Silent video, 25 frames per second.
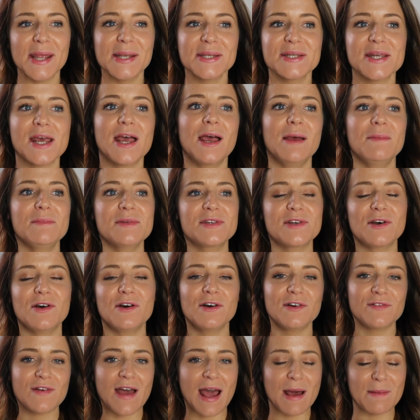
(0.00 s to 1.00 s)
In terms
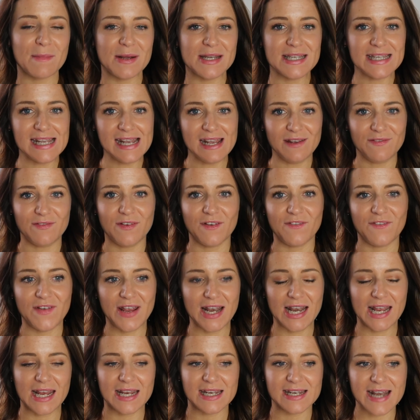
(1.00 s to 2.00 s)
of how my teeth are
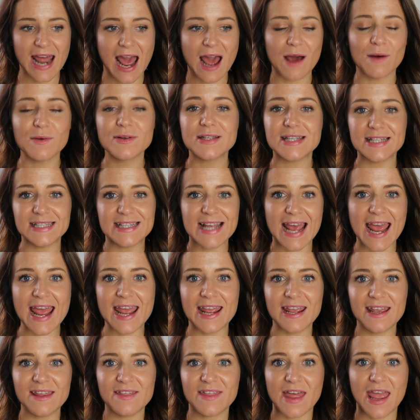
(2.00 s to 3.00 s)
feeling now
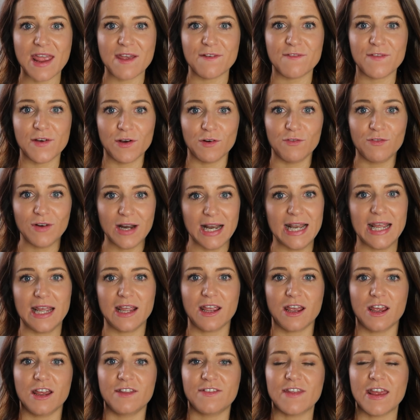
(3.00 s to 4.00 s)
today, they feel really
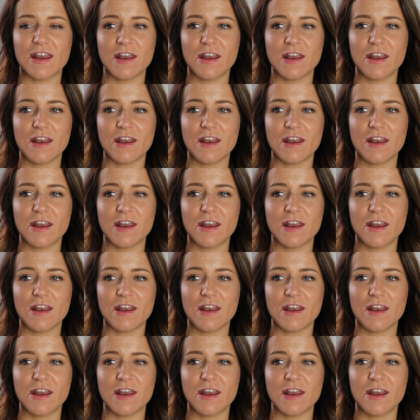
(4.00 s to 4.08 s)
good.